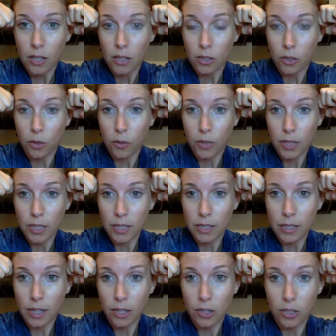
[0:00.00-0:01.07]
so this
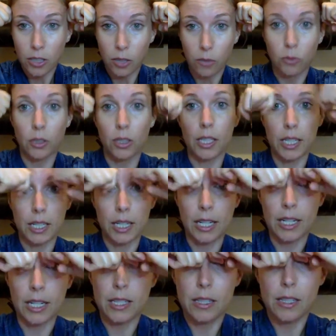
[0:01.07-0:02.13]
is actually a really
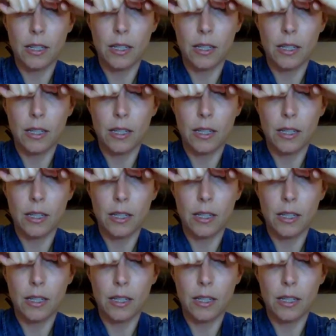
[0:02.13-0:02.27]
nice